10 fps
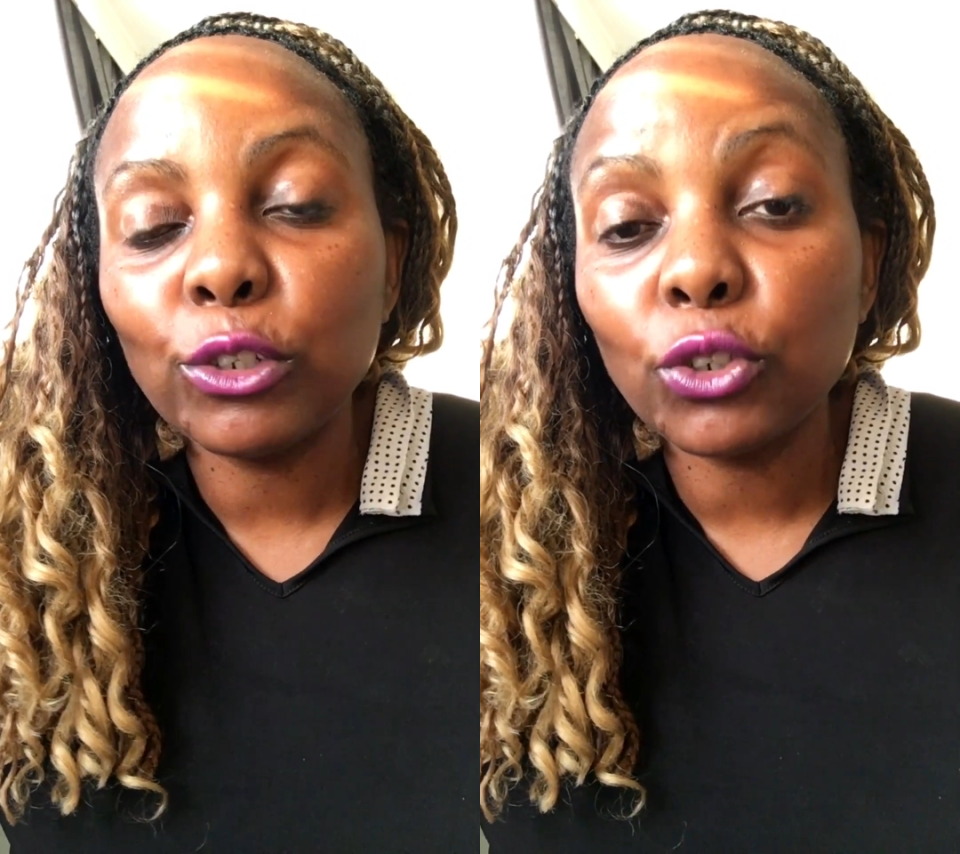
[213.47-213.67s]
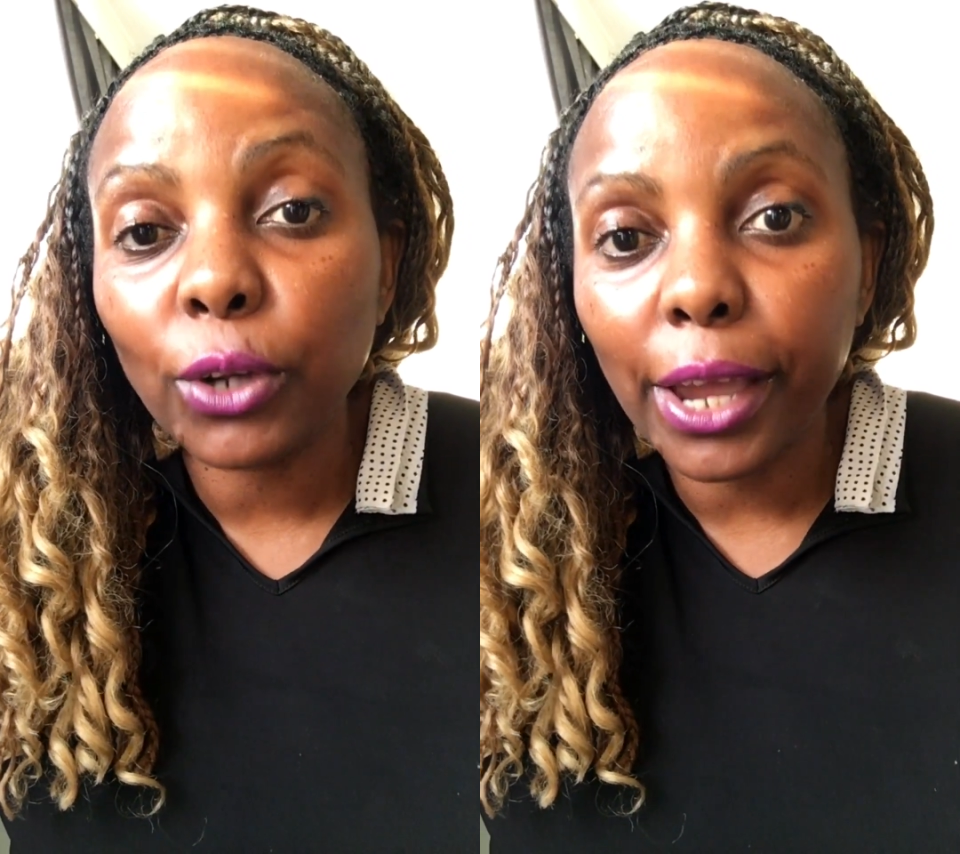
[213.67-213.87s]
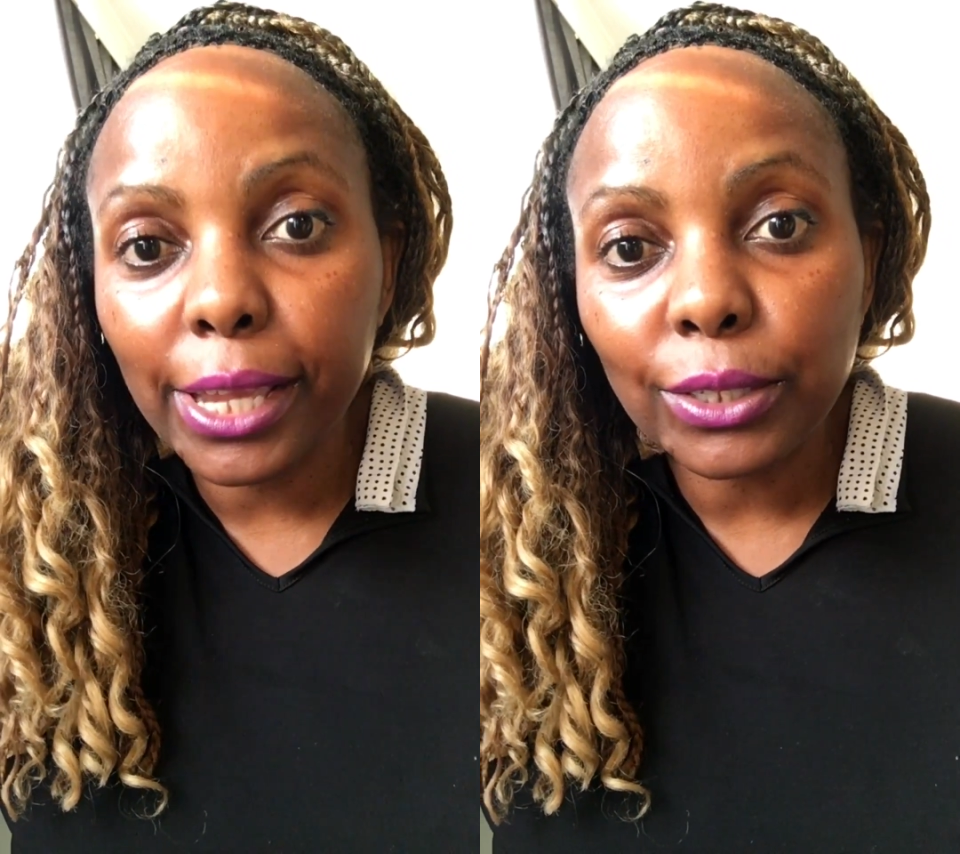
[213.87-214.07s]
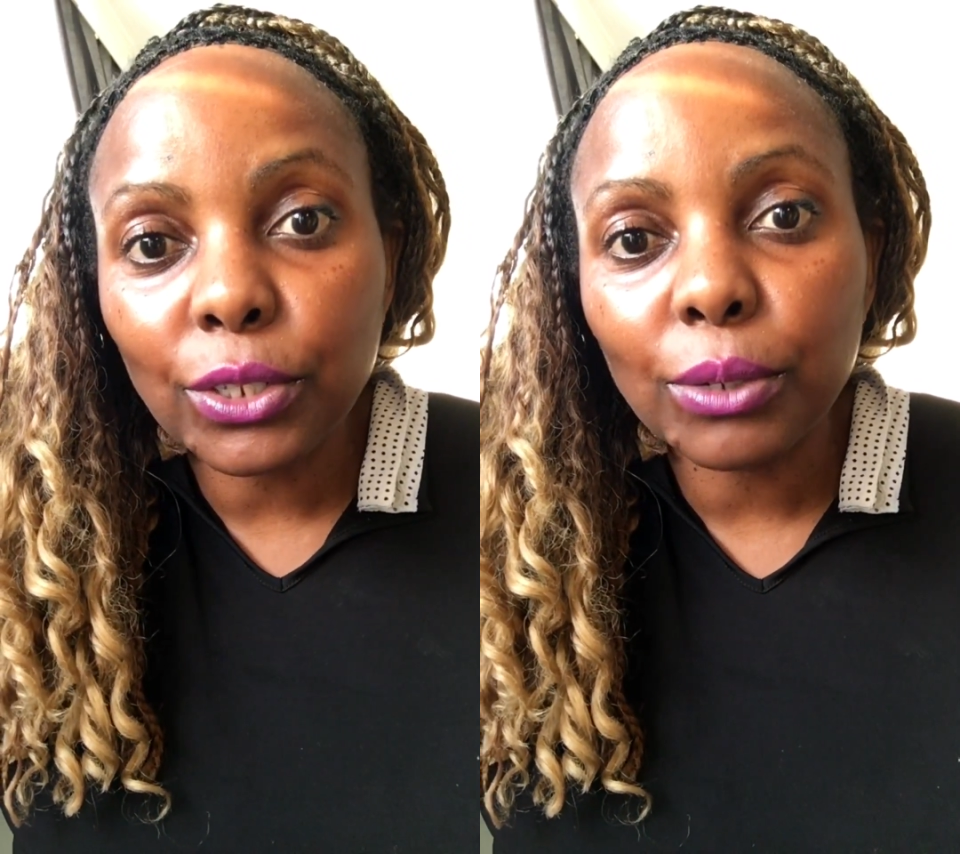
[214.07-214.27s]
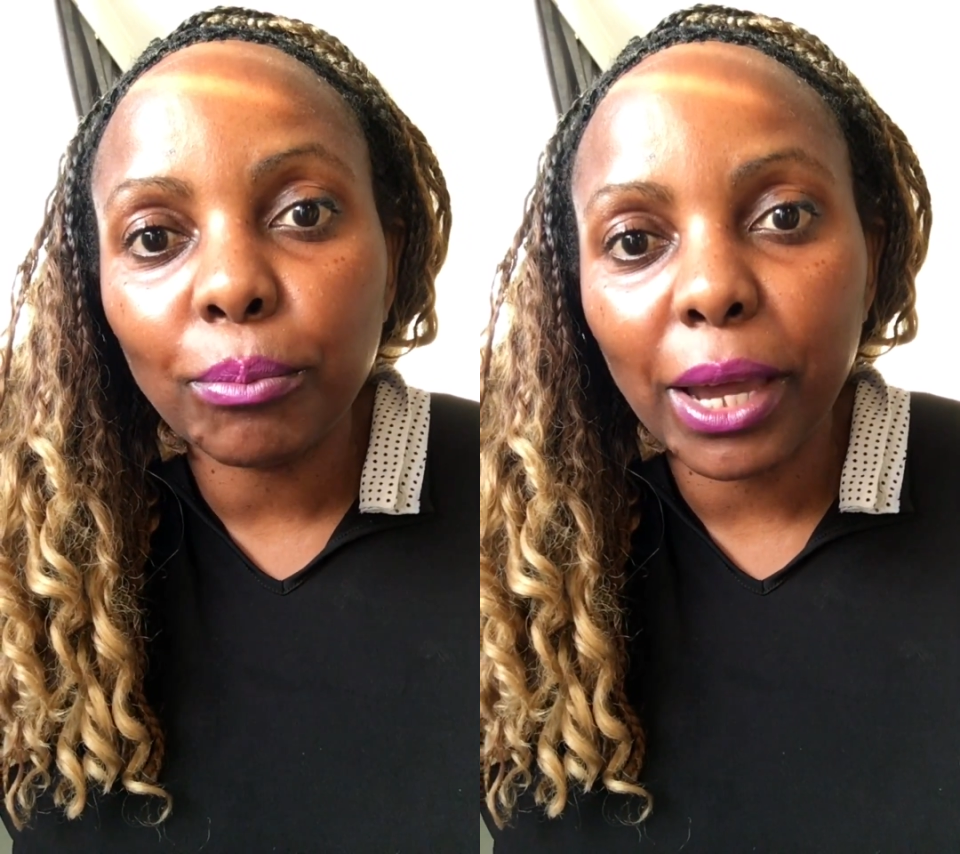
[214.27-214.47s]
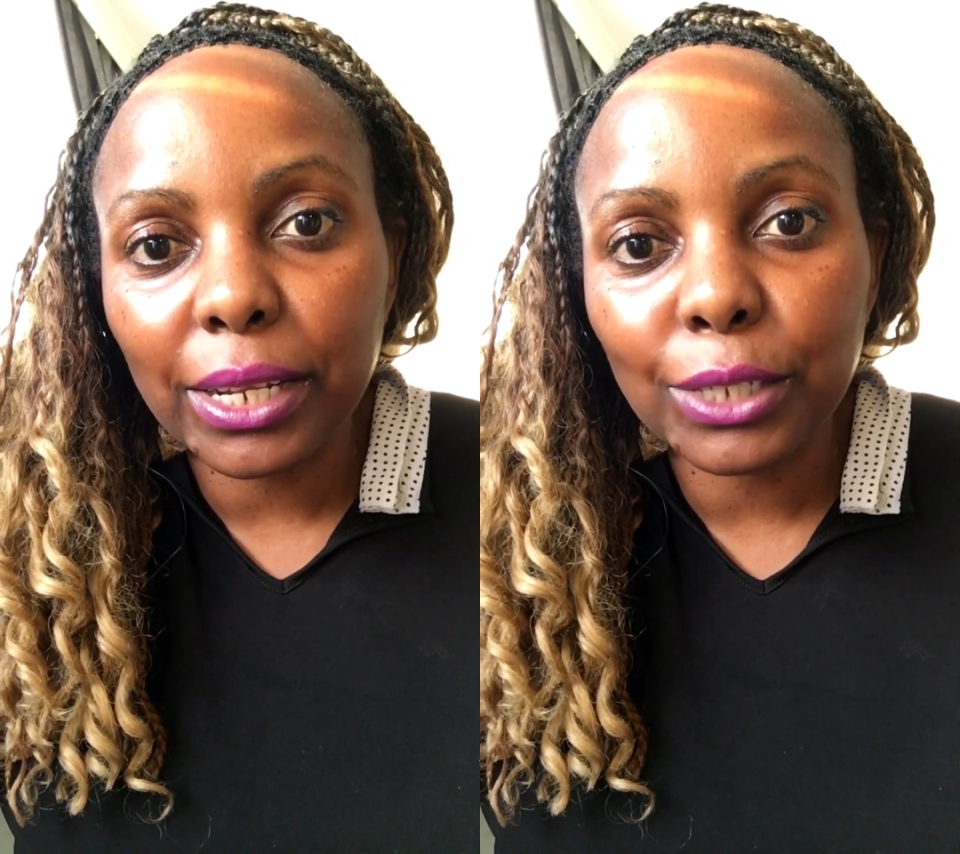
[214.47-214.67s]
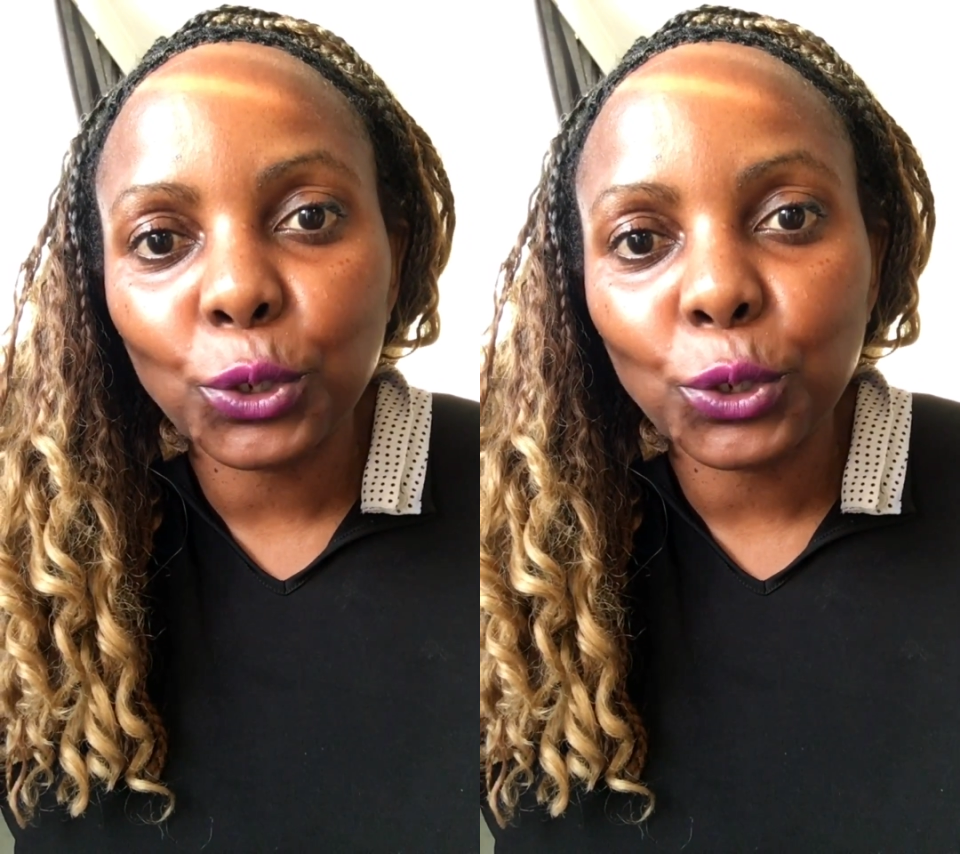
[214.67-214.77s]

trying to manage